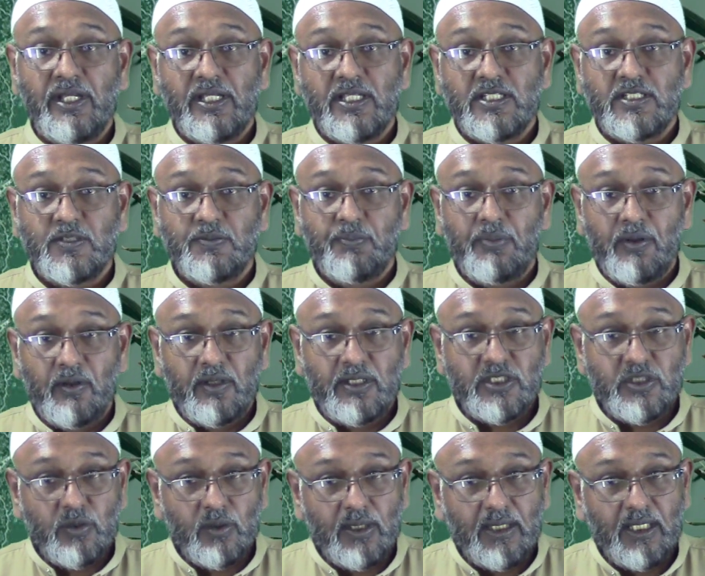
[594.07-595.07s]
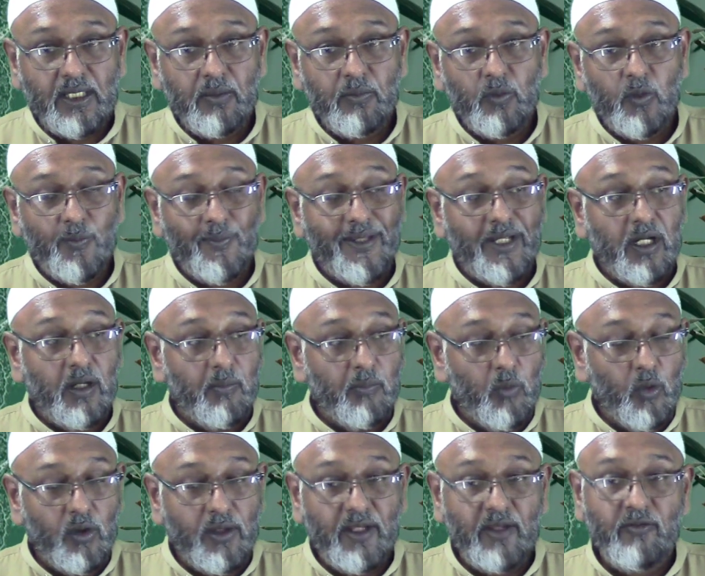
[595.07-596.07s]
Spiritually, we become
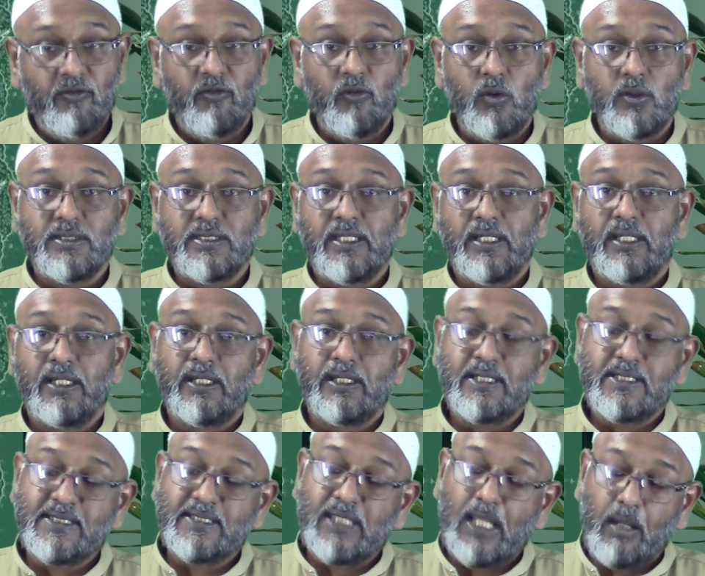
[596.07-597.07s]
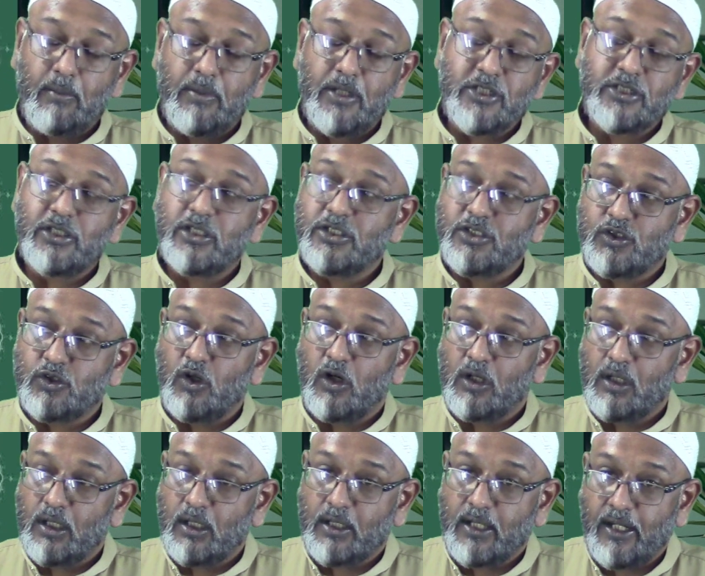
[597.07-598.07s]
more devoted and establish a
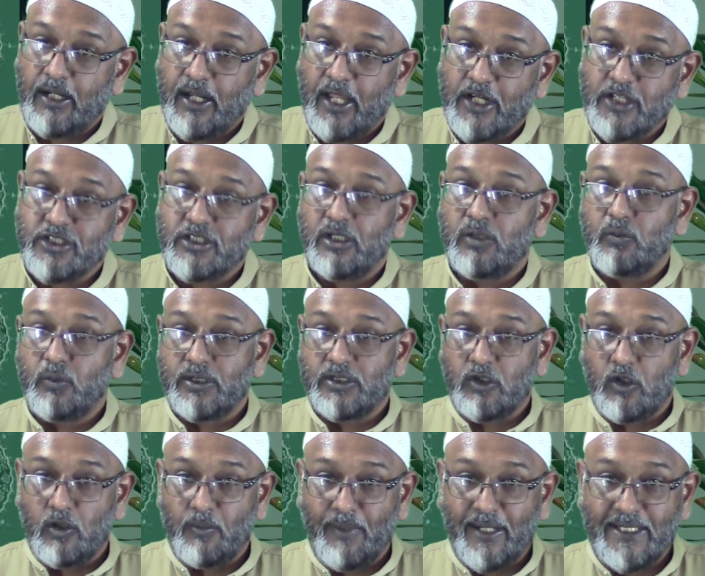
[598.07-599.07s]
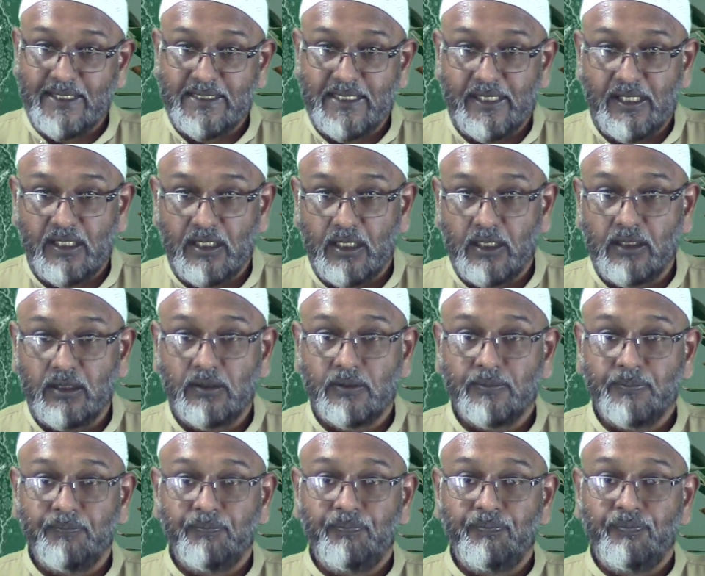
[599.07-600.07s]
stronger connection with Almighty Allah,
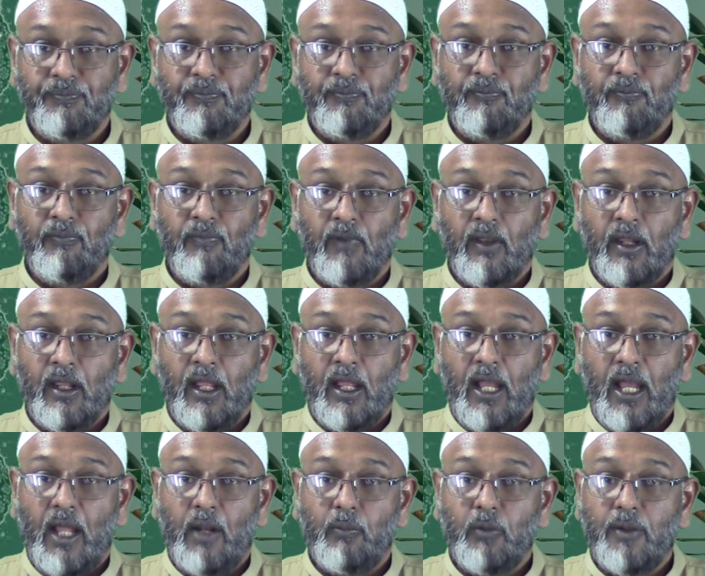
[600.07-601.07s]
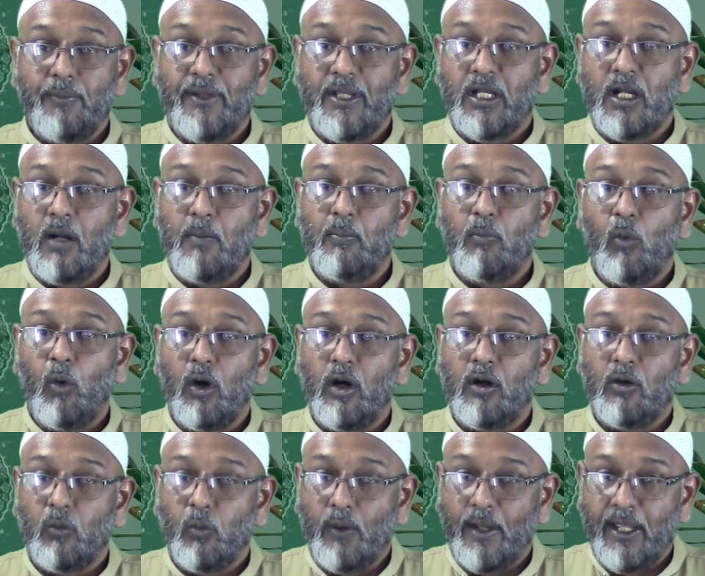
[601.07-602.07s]
and we become more
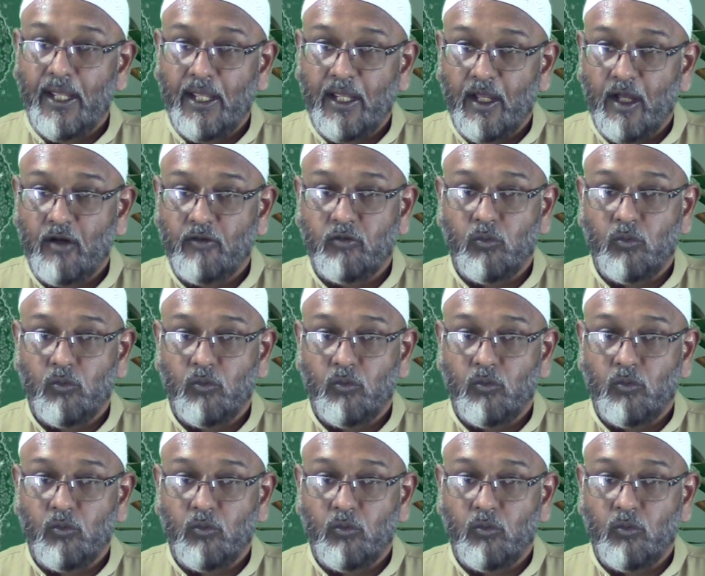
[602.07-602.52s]
aware of